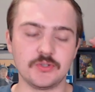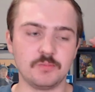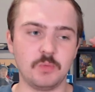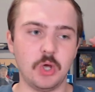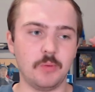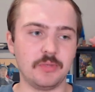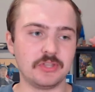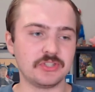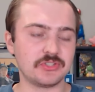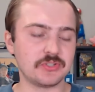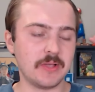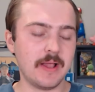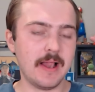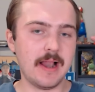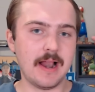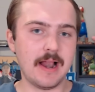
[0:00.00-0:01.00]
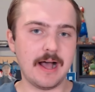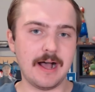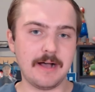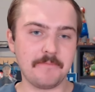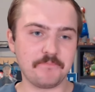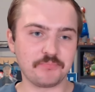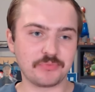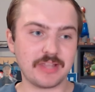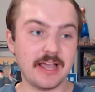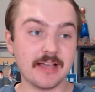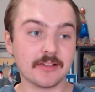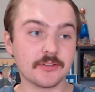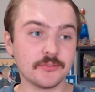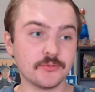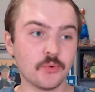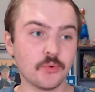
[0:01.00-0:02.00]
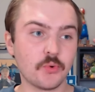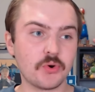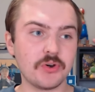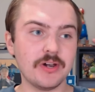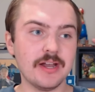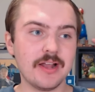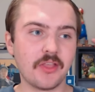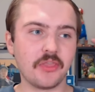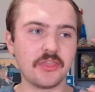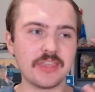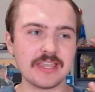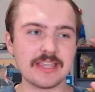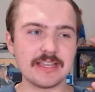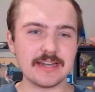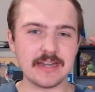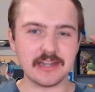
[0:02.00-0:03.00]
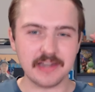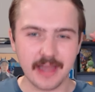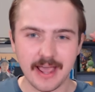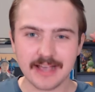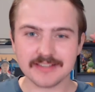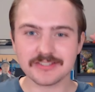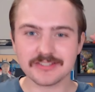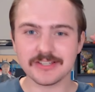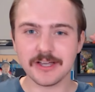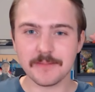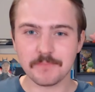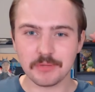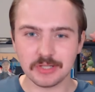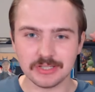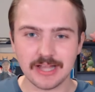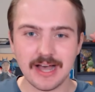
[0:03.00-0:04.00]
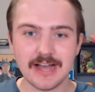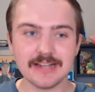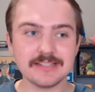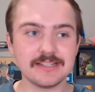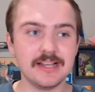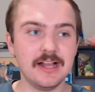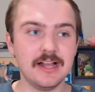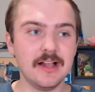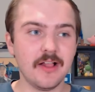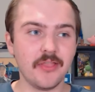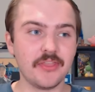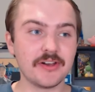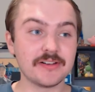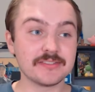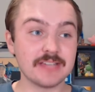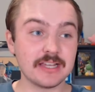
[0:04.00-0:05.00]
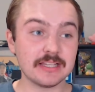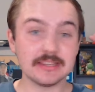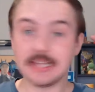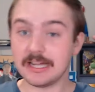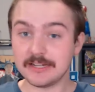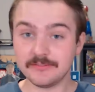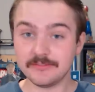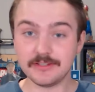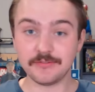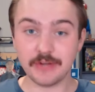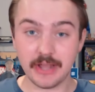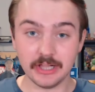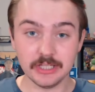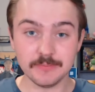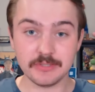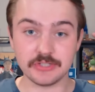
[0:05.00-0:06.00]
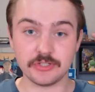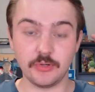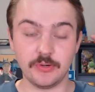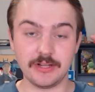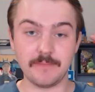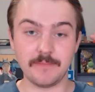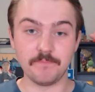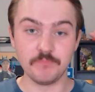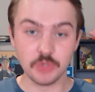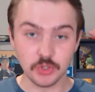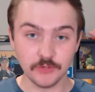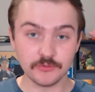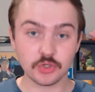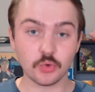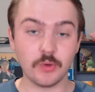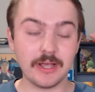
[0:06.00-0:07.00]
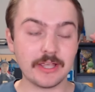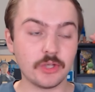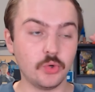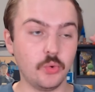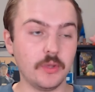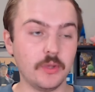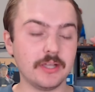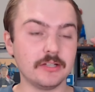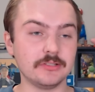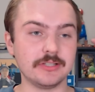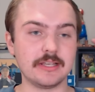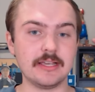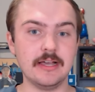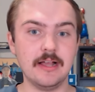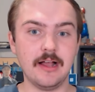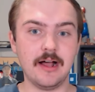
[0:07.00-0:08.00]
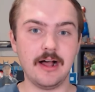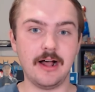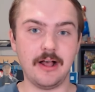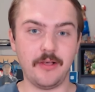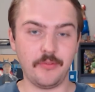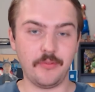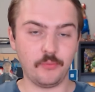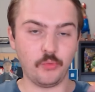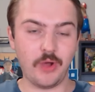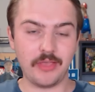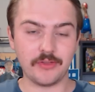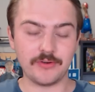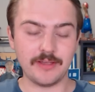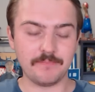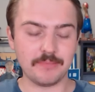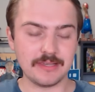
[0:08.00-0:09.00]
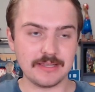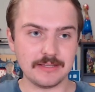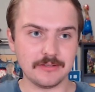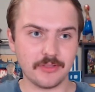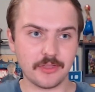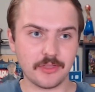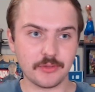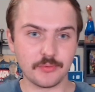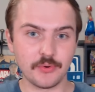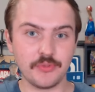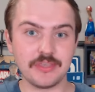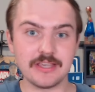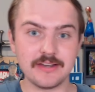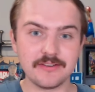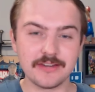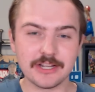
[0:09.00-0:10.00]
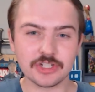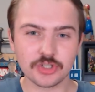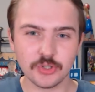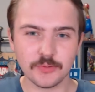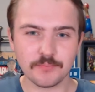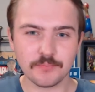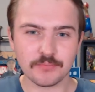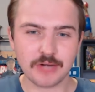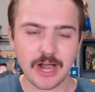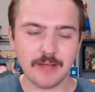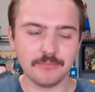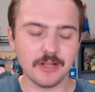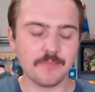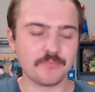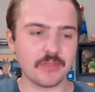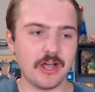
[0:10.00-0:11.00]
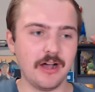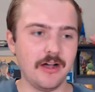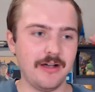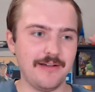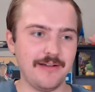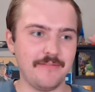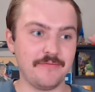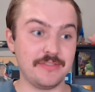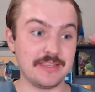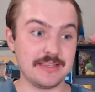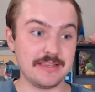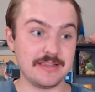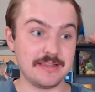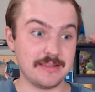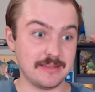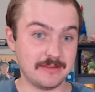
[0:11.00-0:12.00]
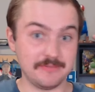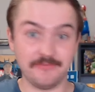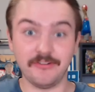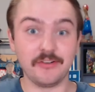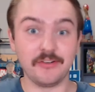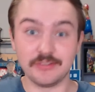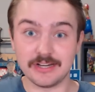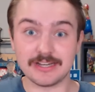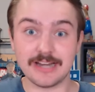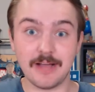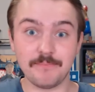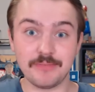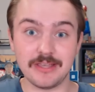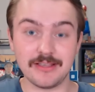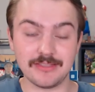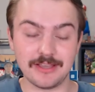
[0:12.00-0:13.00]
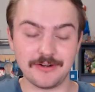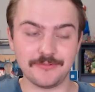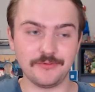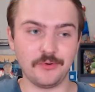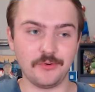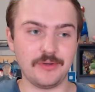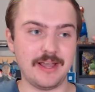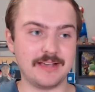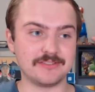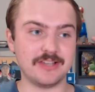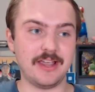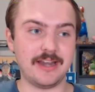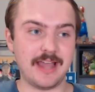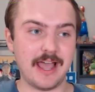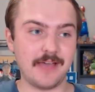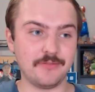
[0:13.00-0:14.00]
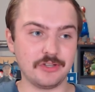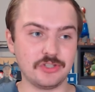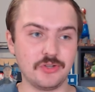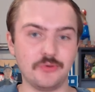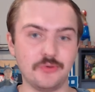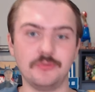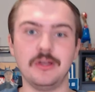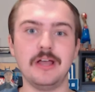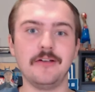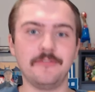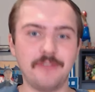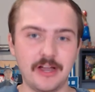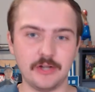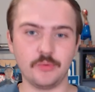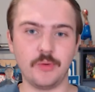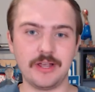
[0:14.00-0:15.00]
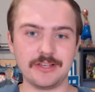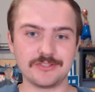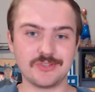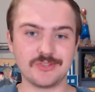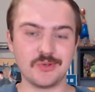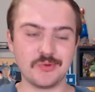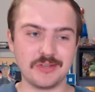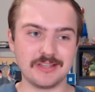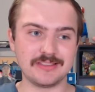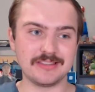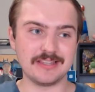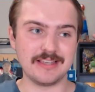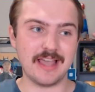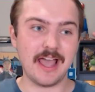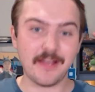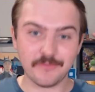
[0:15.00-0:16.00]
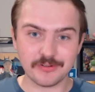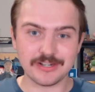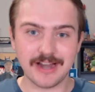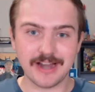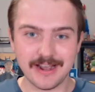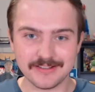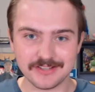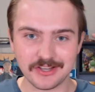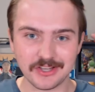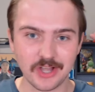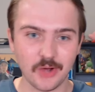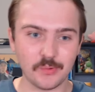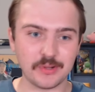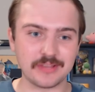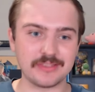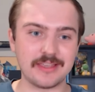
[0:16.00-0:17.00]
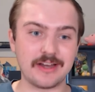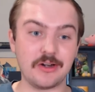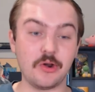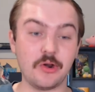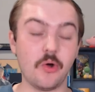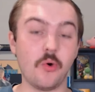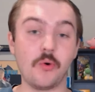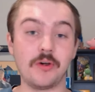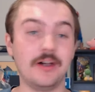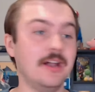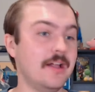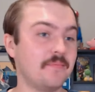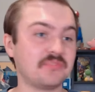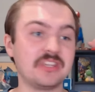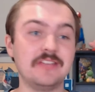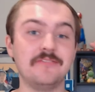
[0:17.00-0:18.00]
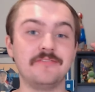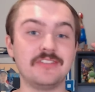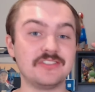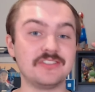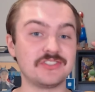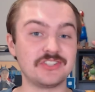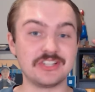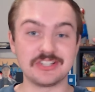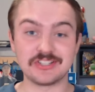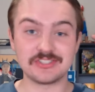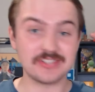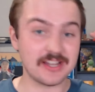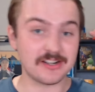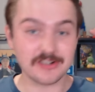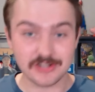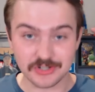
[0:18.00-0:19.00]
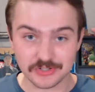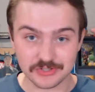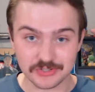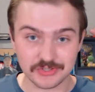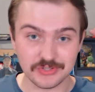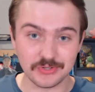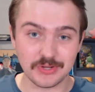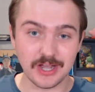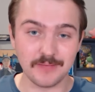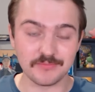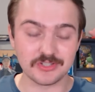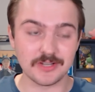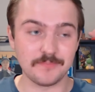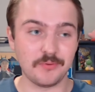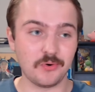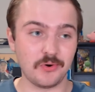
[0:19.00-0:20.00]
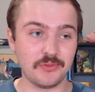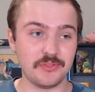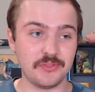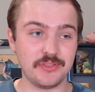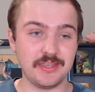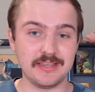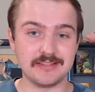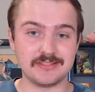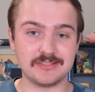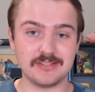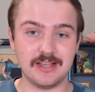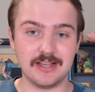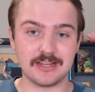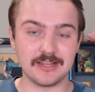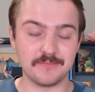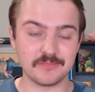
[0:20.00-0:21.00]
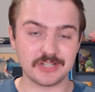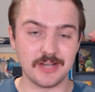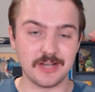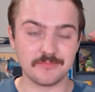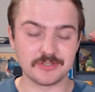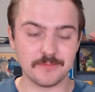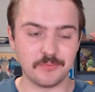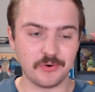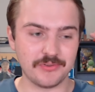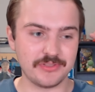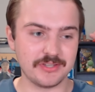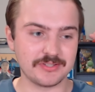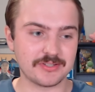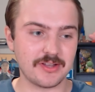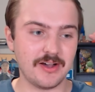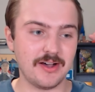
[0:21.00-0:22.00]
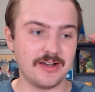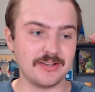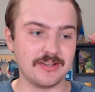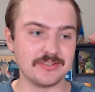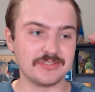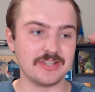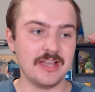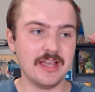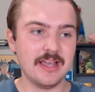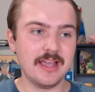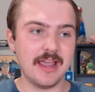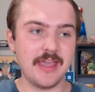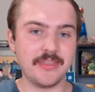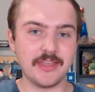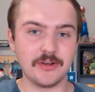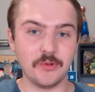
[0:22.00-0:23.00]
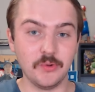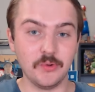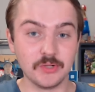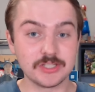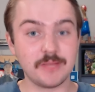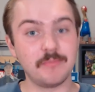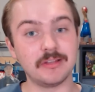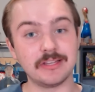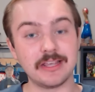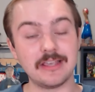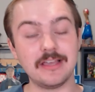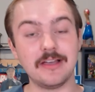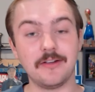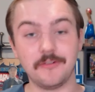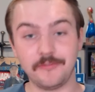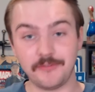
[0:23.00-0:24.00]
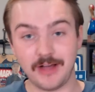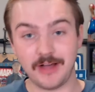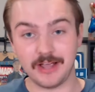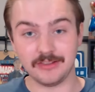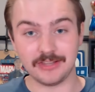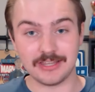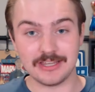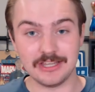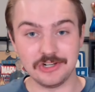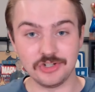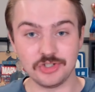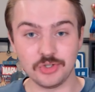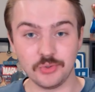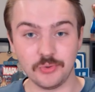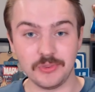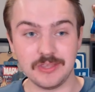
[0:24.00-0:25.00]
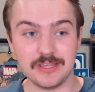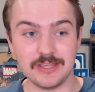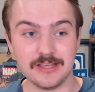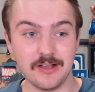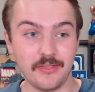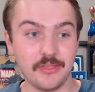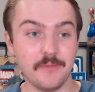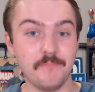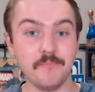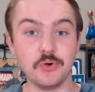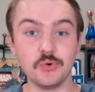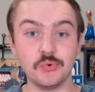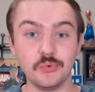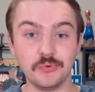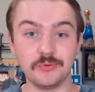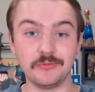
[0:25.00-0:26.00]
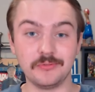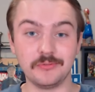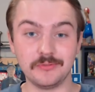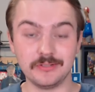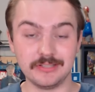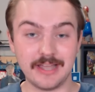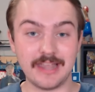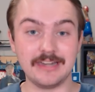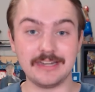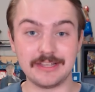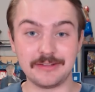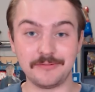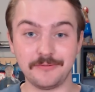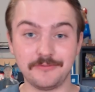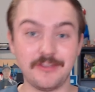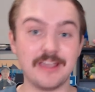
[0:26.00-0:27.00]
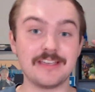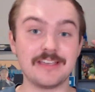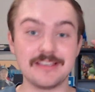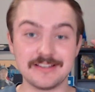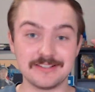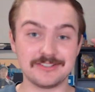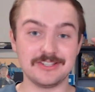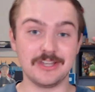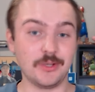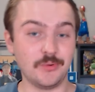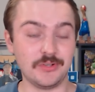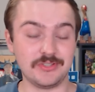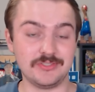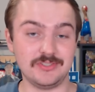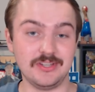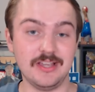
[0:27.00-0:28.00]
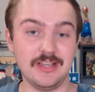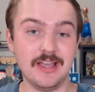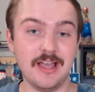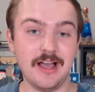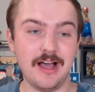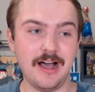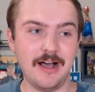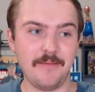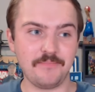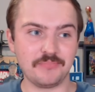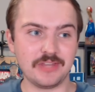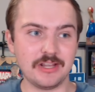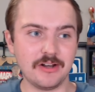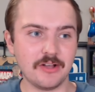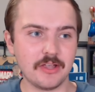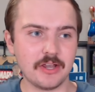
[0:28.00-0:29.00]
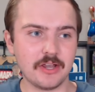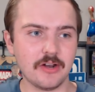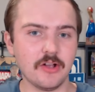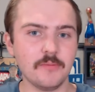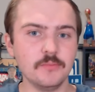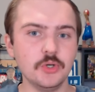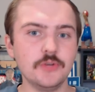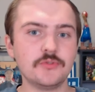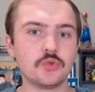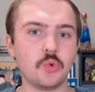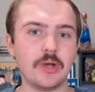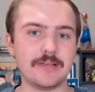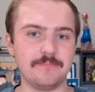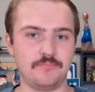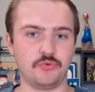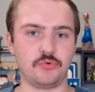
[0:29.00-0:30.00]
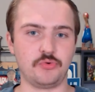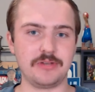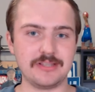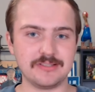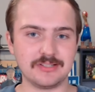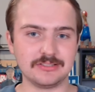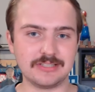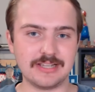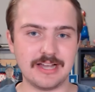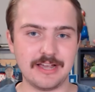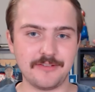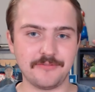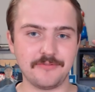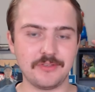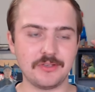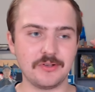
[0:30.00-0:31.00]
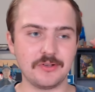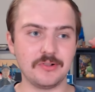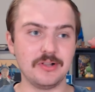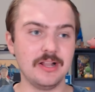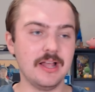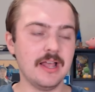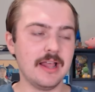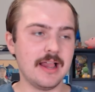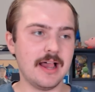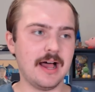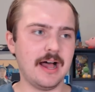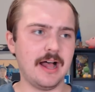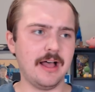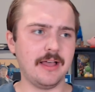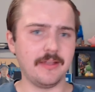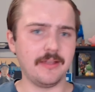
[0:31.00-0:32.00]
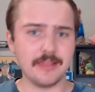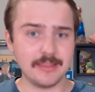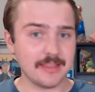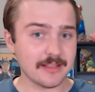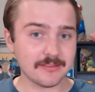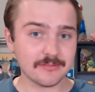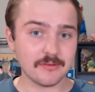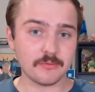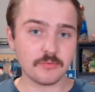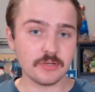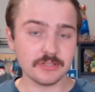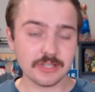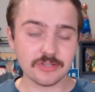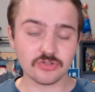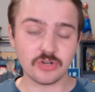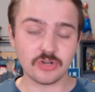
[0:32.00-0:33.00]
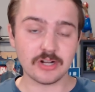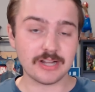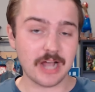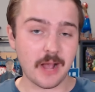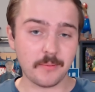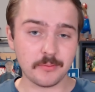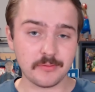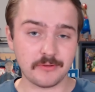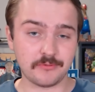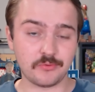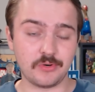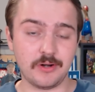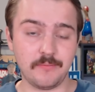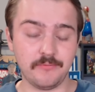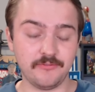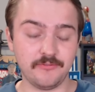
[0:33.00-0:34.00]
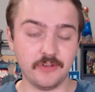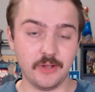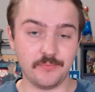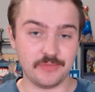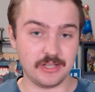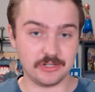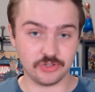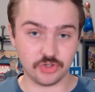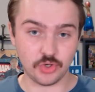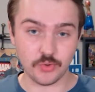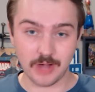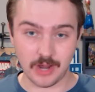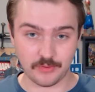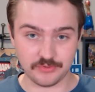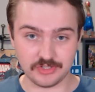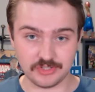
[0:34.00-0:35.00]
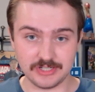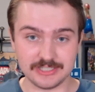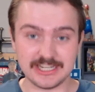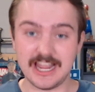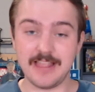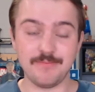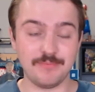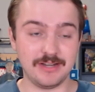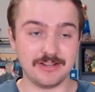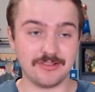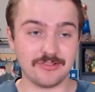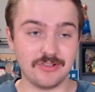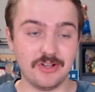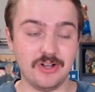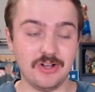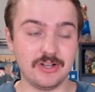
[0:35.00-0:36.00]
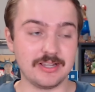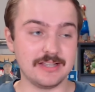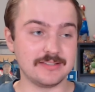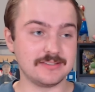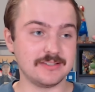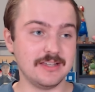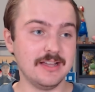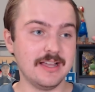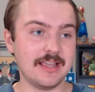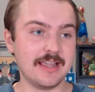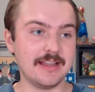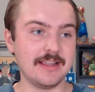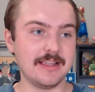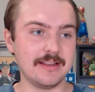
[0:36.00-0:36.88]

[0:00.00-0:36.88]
moments. Um, as for the NASA plot, there's a lot of different elements to it. It moves quite quickly, uh, whether it be through the initial problem of the funding not being there for NASA and having to find ways to get the advertising going there, or convincing senators to come support this, uh, come, come support this cause, and then ultimately filing into the uh, the moon landing faking sequence. Um, it, it all moves quite breezily, I feel. Uh, and that's a really strong compliment for a film that is two hours and ten minutes long. It's it, it,